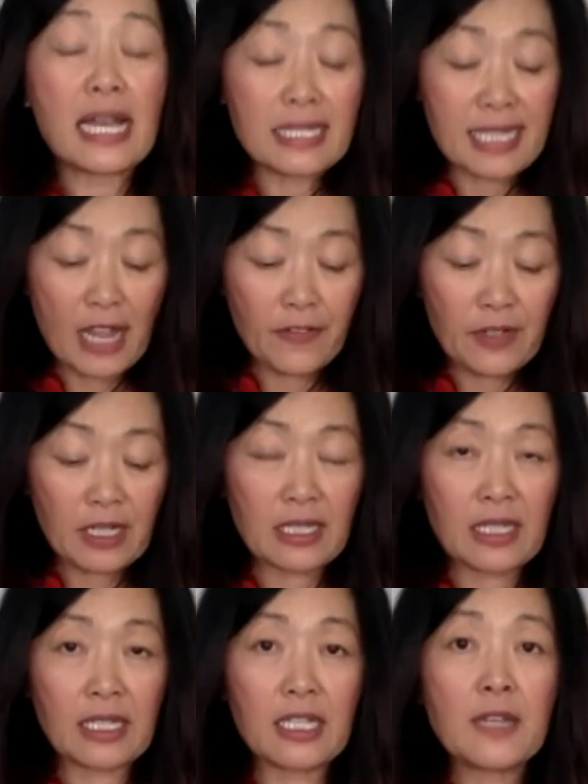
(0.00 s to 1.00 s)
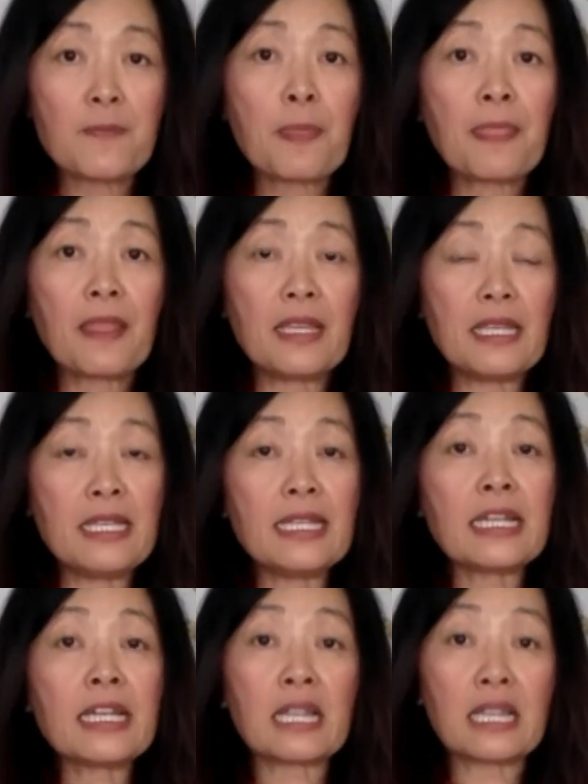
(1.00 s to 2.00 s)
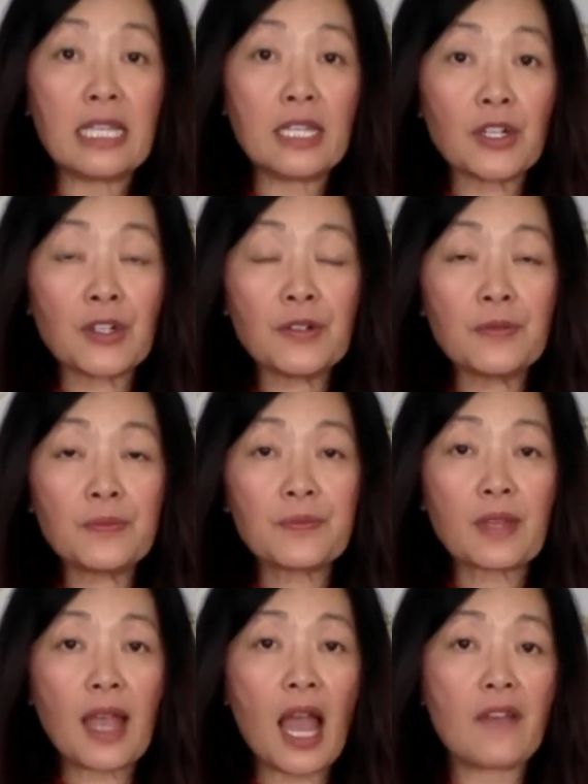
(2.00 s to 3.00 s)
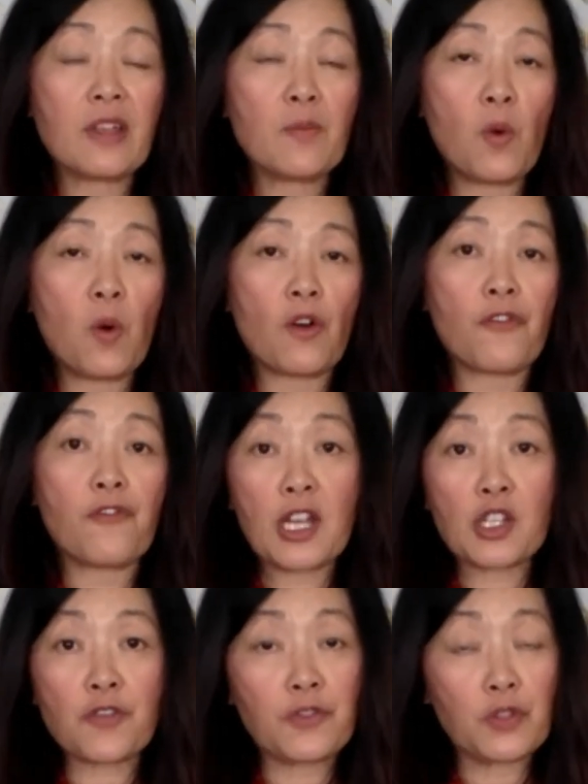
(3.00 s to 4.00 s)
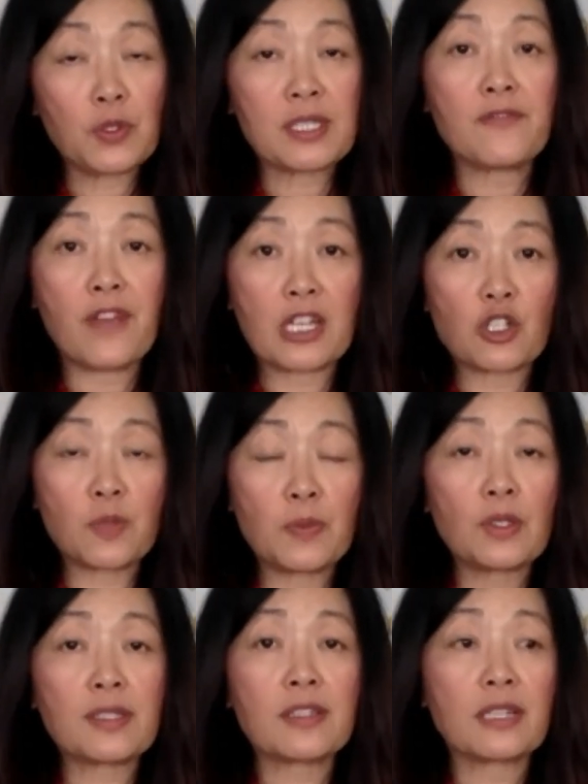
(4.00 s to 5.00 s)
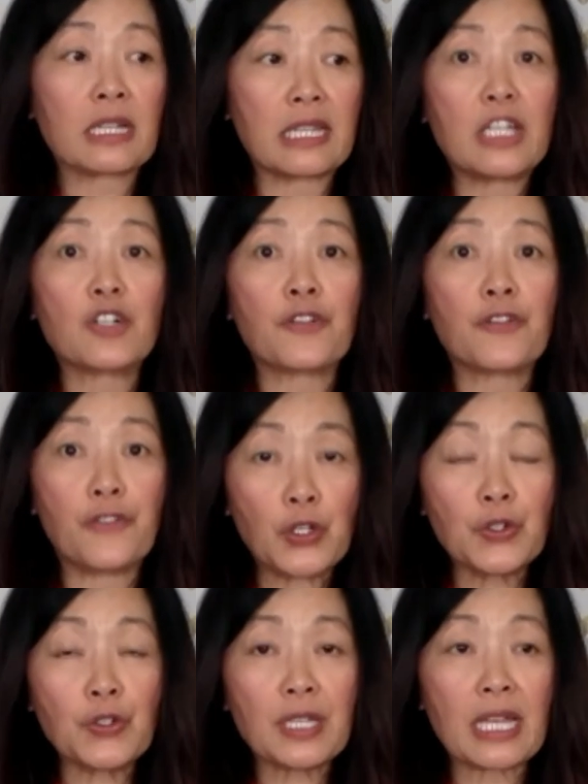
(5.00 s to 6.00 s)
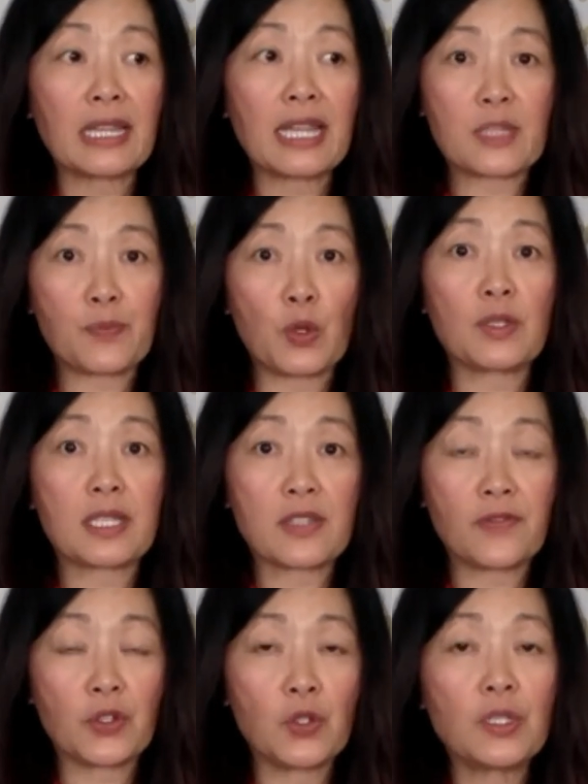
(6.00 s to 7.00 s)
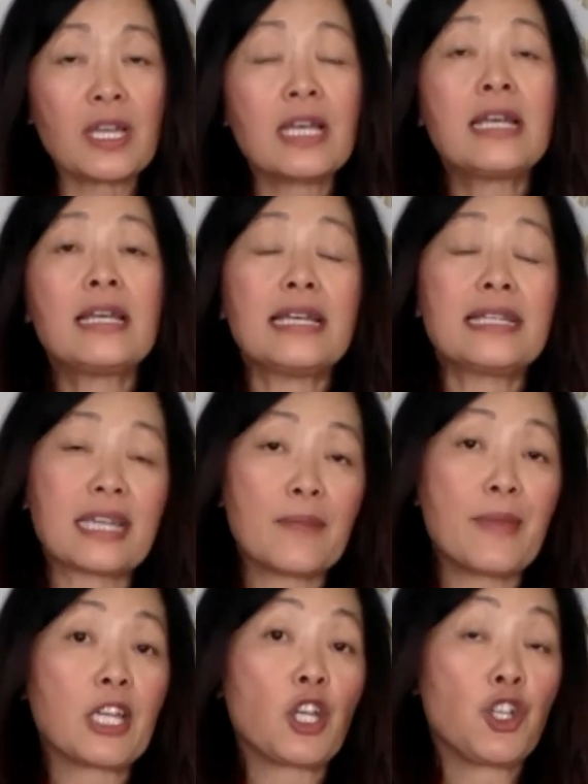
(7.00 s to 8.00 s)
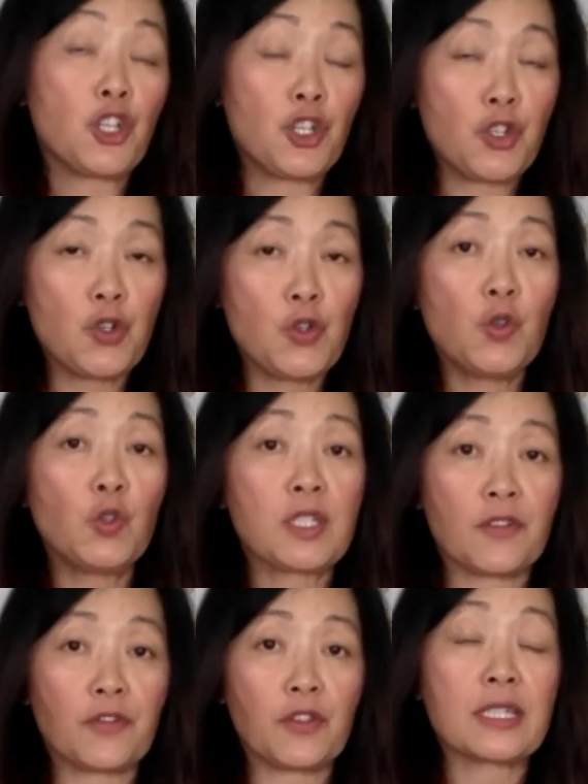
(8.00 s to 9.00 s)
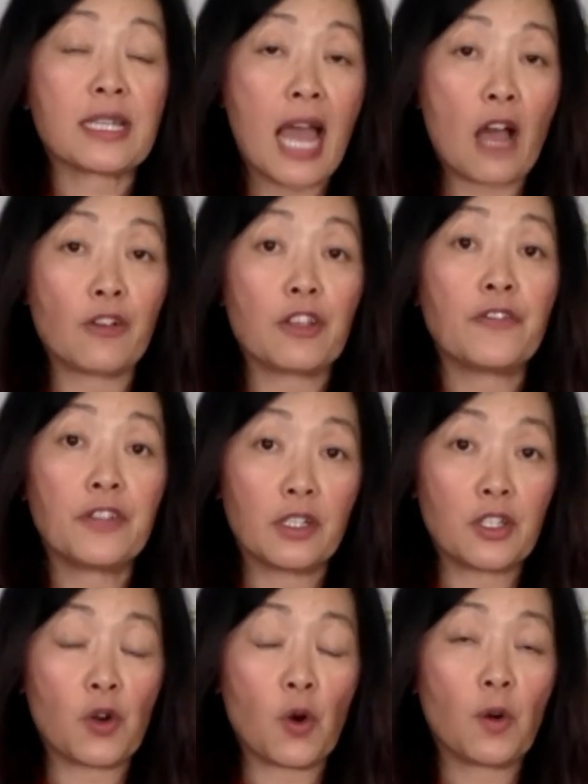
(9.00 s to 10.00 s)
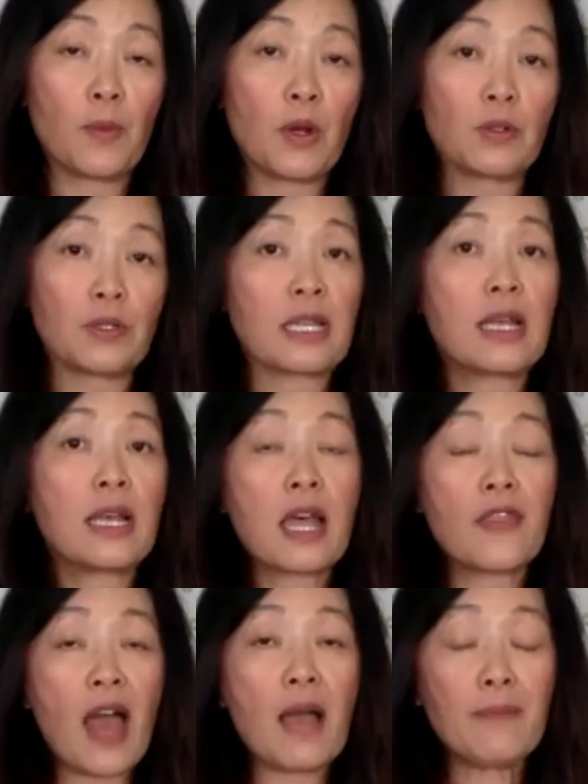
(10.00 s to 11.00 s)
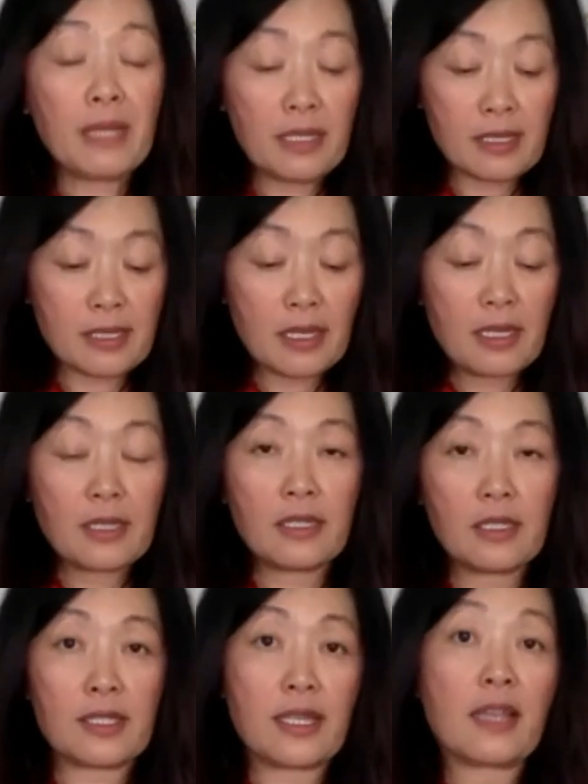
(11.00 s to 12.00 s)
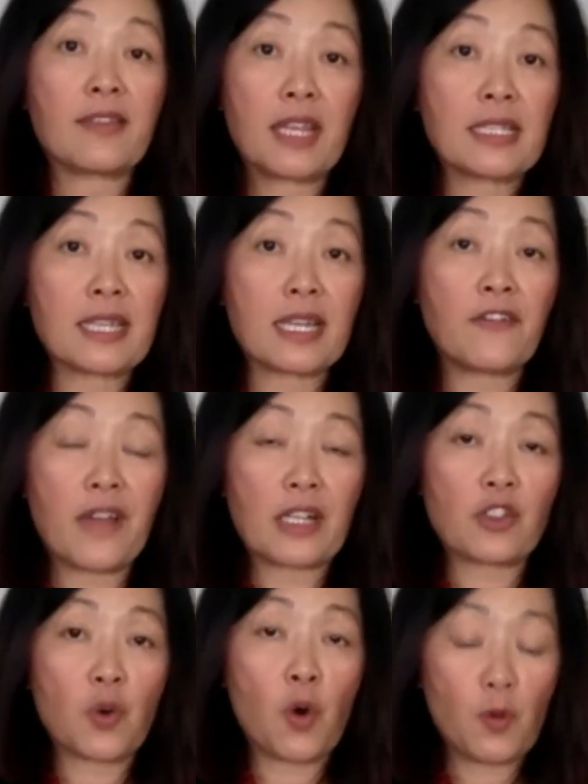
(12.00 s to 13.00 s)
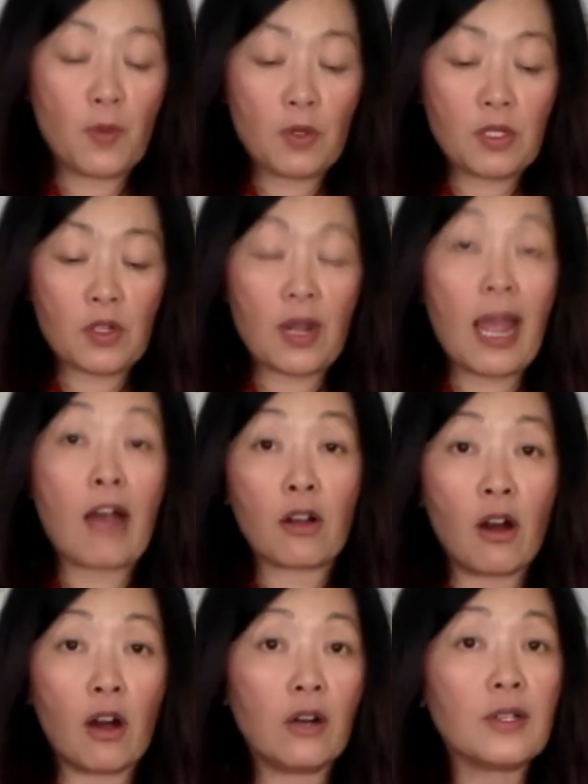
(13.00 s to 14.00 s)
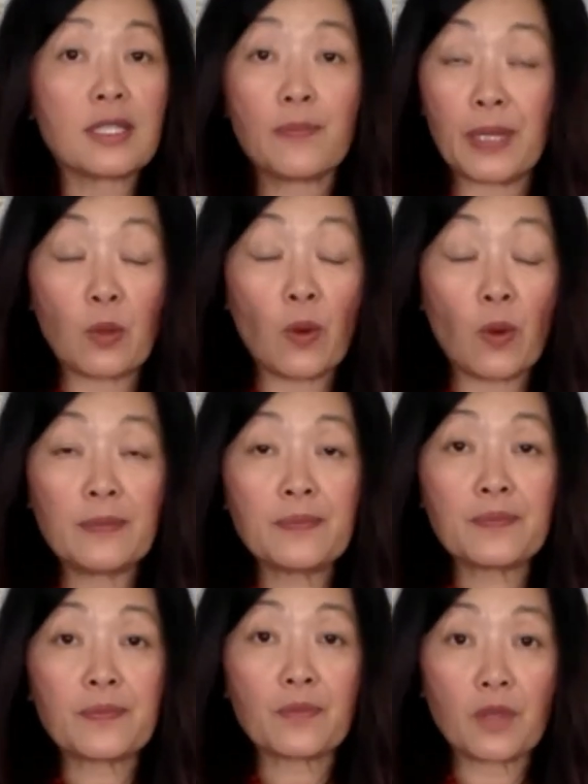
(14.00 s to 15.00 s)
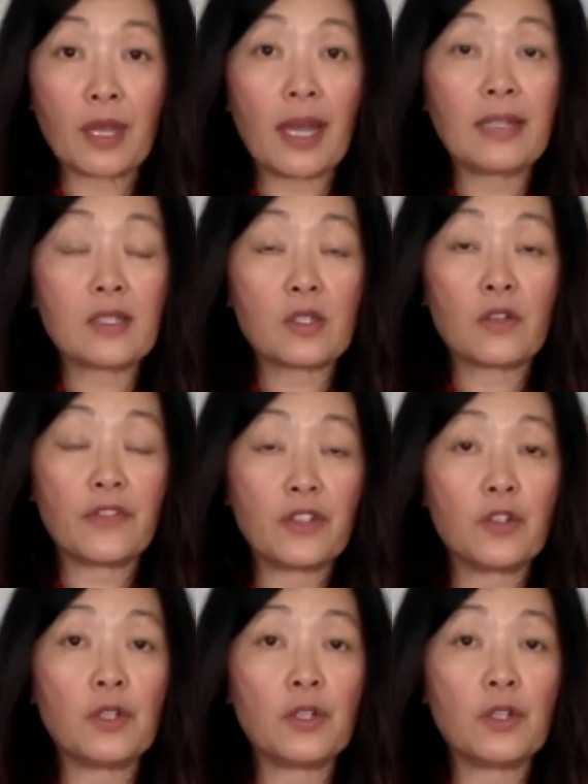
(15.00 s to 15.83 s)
and definitely eating cleaner, having more fresh fruits and vegetables and cleaner food and less processed food is going to make a huge difference in how you feel in your hormones. That means things that affect your hormones, or alcohol is a big one. Okay, so if